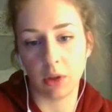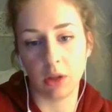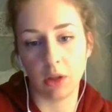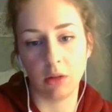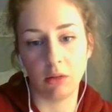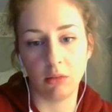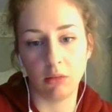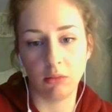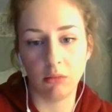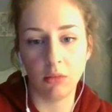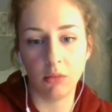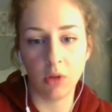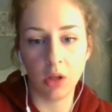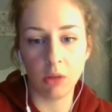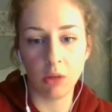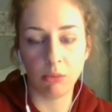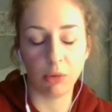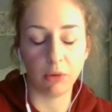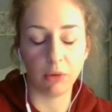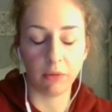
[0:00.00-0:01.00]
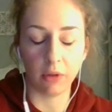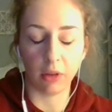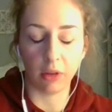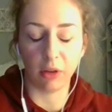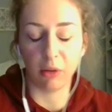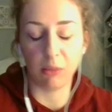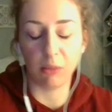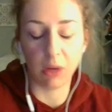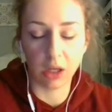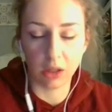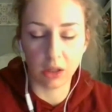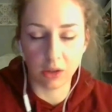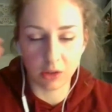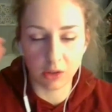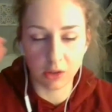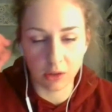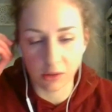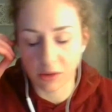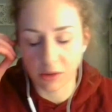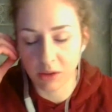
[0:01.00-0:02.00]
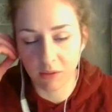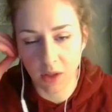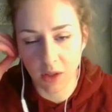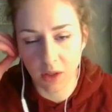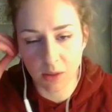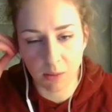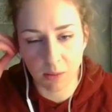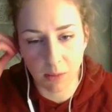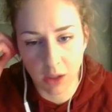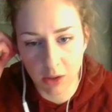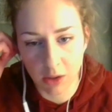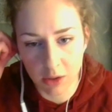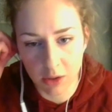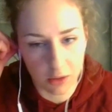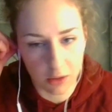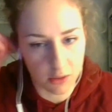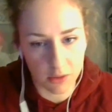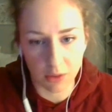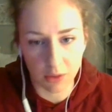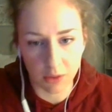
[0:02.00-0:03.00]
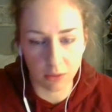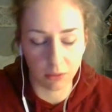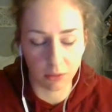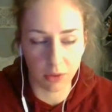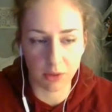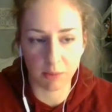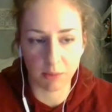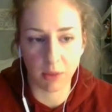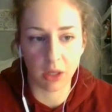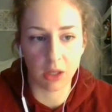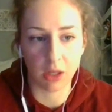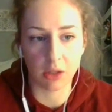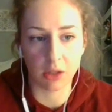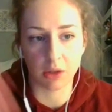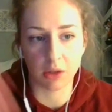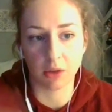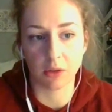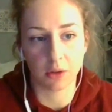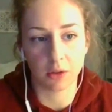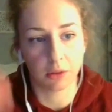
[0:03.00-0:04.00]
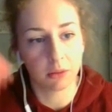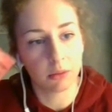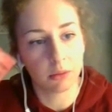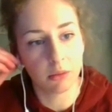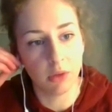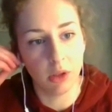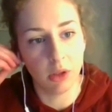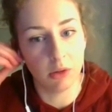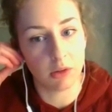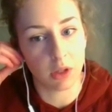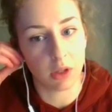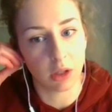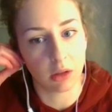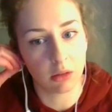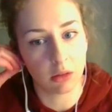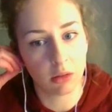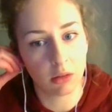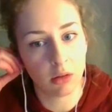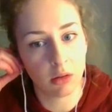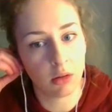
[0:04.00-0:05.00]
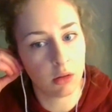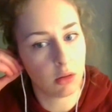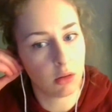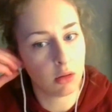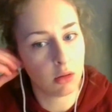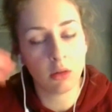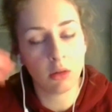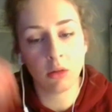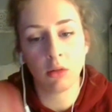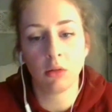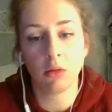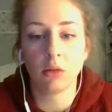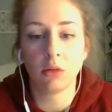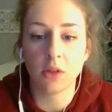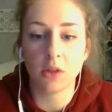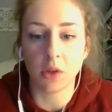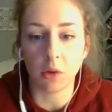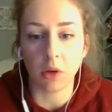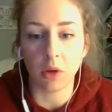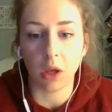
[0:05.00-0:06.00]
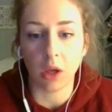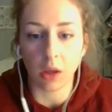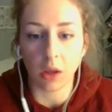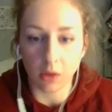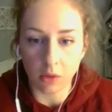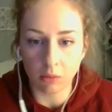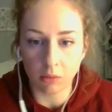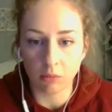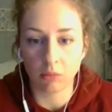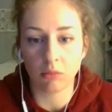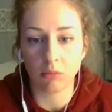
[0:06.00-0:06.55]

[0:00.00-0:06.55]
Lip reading: to what portfolio managers and investment managers and risk managers are using. So, yes.